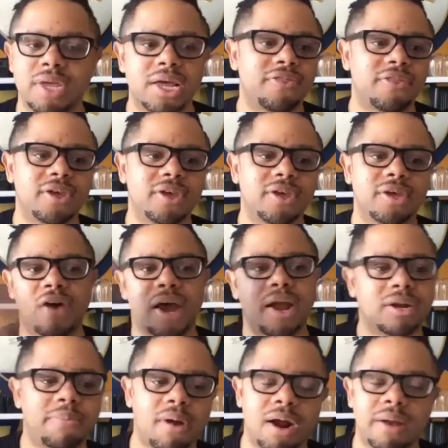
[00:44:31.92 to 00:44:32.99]
the fire
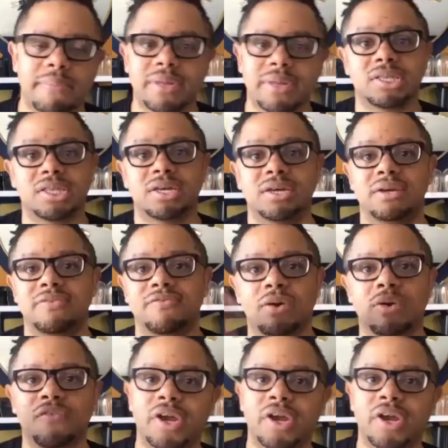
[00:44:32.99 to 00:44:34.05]
departments, the federal
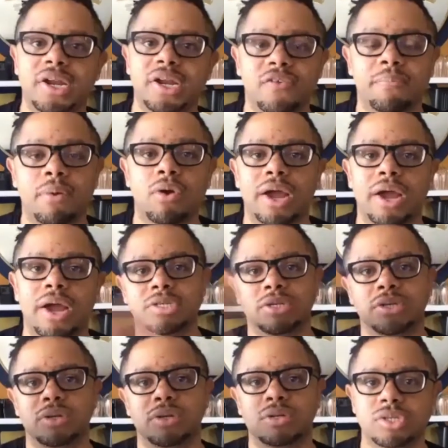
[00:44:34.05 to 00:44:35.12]
funding for programs and
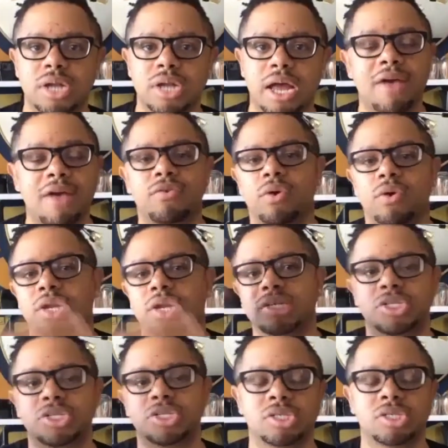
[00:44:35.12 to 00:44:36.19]
nonprofit
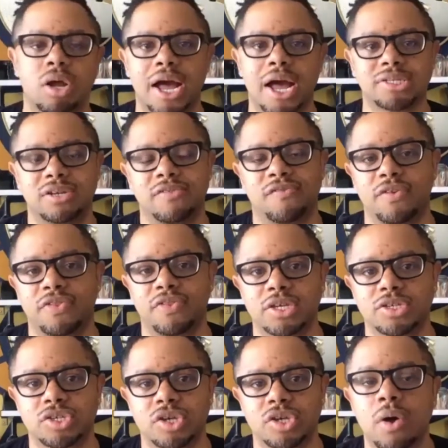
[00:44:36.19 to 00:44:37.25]
organizations and all kinds of different things.
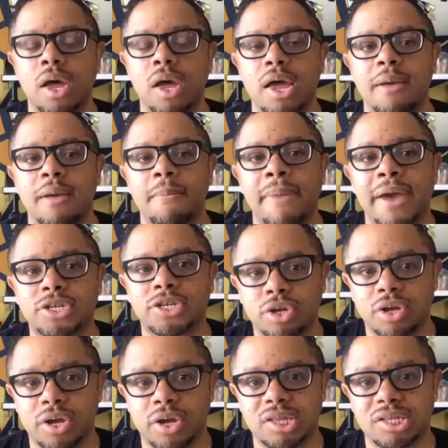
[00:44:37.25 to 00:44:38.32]
So make sure you
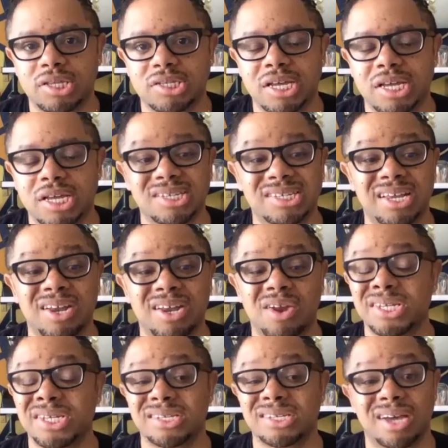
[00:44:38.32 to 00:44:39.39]
go to the census. It only
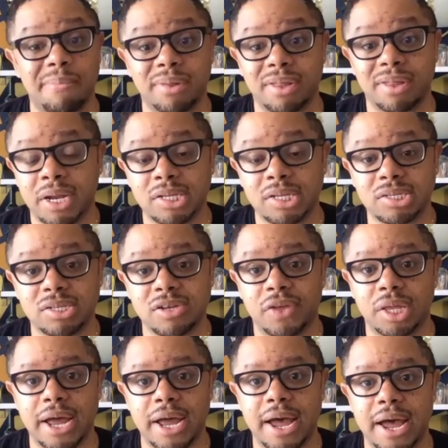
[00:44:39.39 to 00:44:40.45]
takes a couple of minutes to fill it
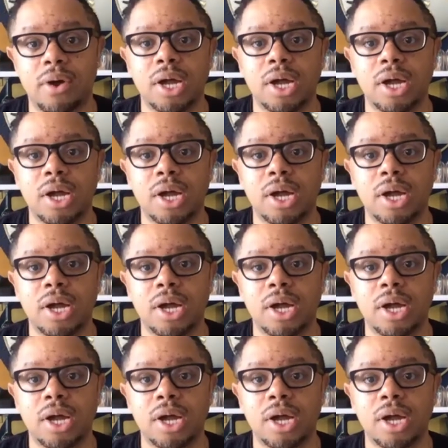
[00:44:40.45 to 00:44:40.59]
out.